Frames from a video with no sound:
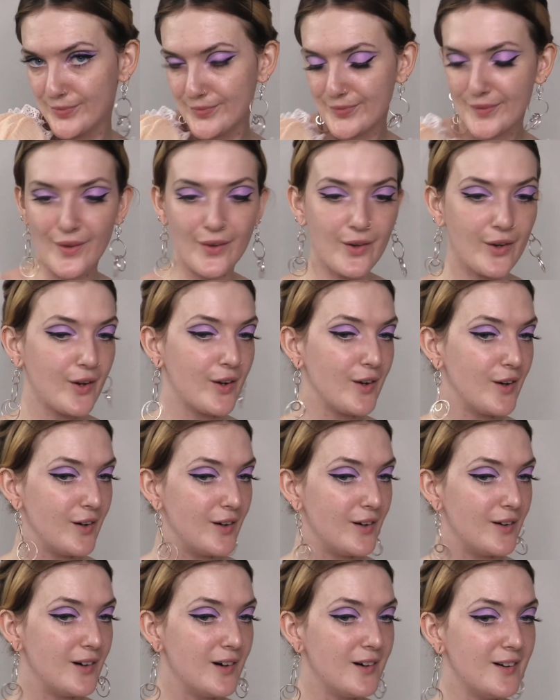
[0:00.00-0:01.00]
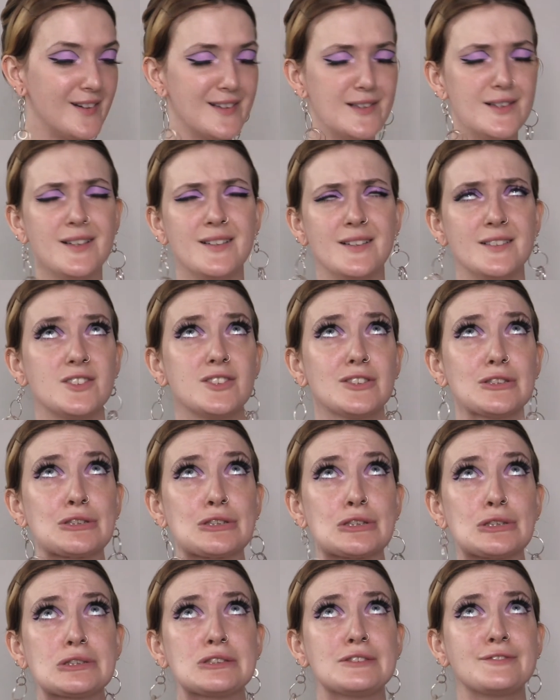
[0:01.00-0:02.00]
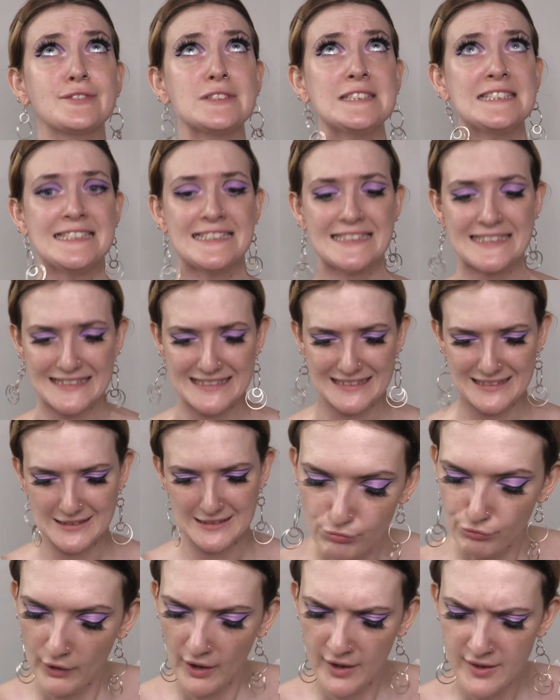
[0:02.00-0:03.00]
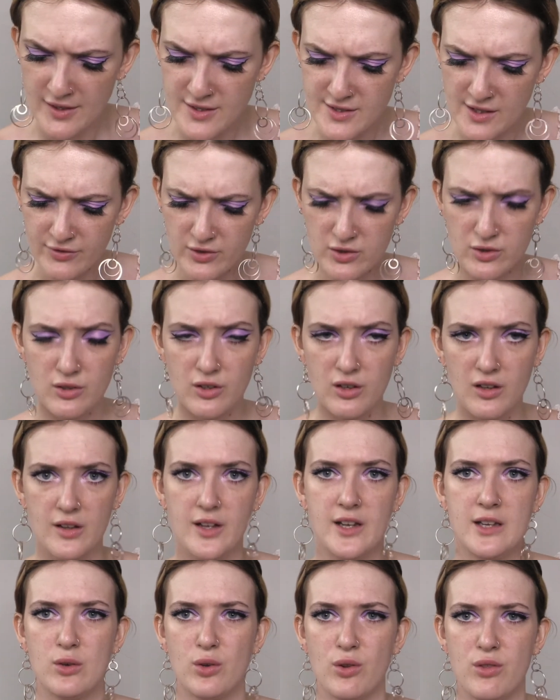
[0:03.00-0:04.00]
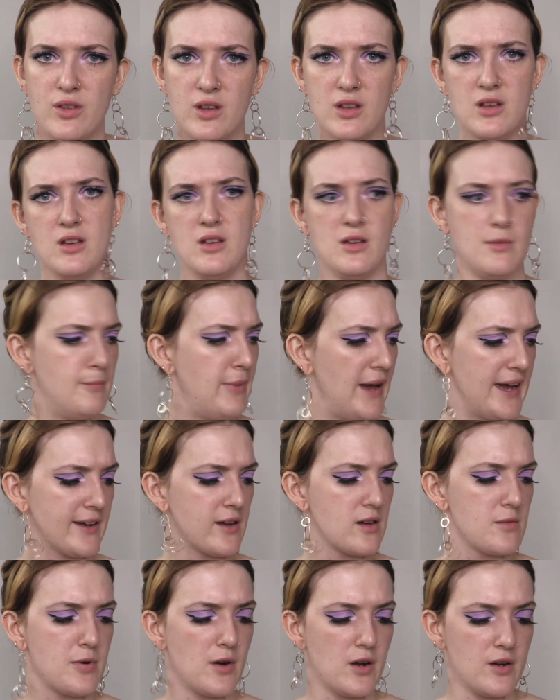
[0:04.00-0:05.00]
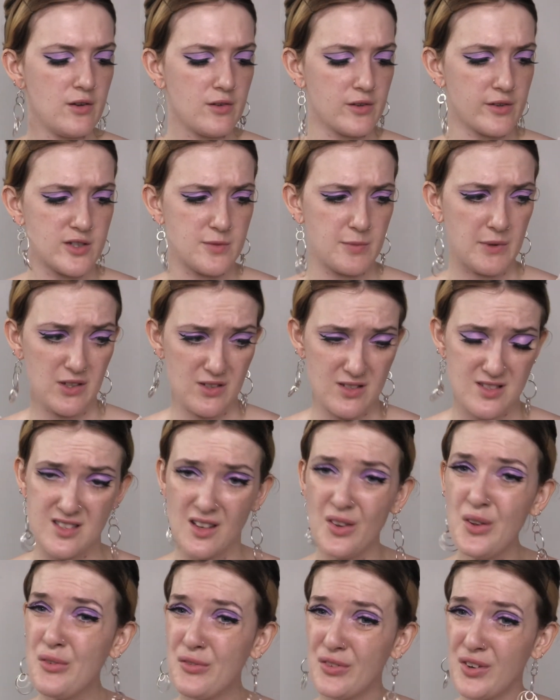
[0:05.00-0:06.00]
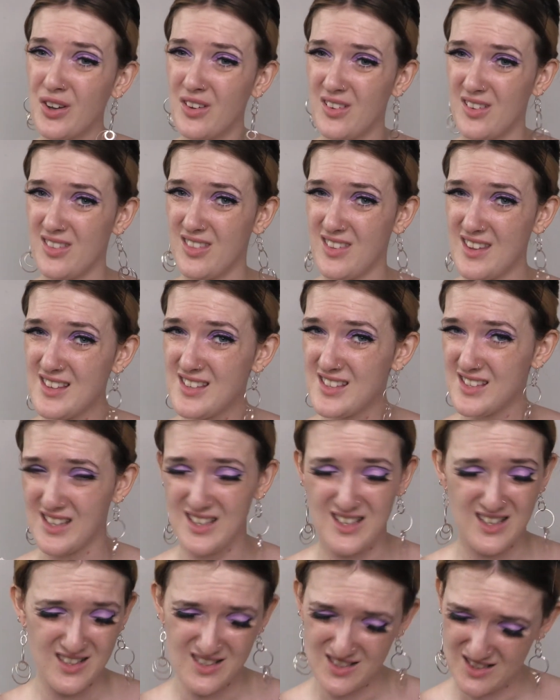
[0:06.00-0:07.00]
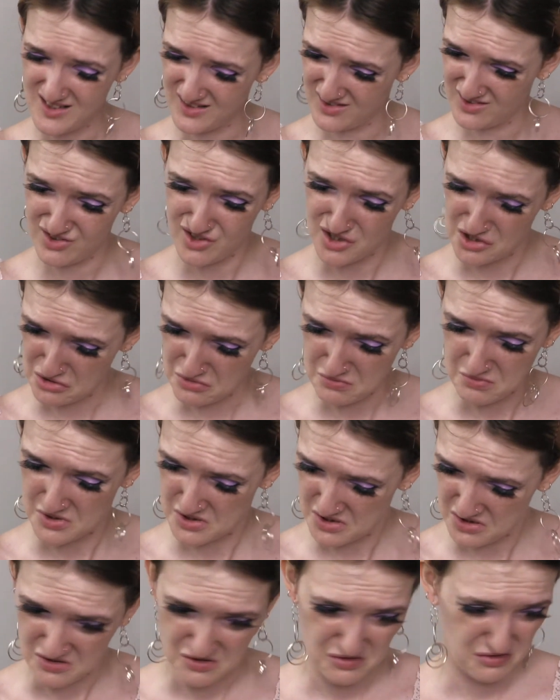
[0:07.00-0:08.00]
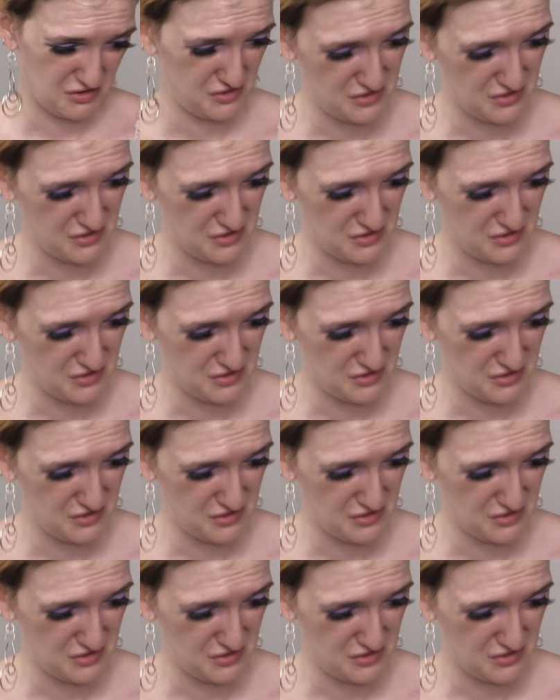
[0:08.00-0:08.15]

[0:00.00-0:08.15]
Oh, I just love that. I need to have a look at like other Becca products because so far this is top notch.